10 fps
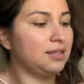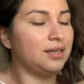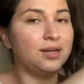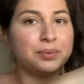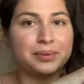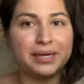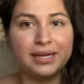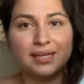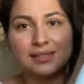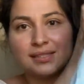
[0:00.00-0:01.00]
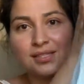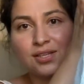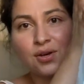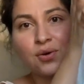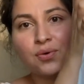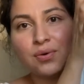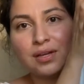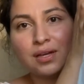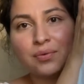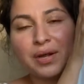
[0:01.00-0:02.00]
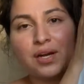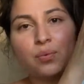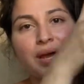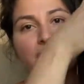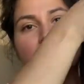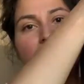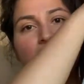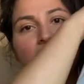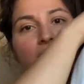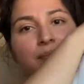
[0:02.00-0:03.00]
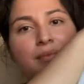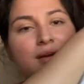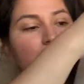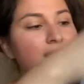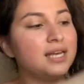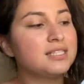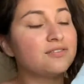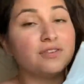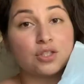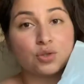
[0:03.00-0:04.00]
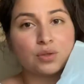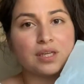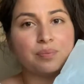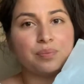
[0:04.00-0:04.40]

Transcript: All right, so right away they come individually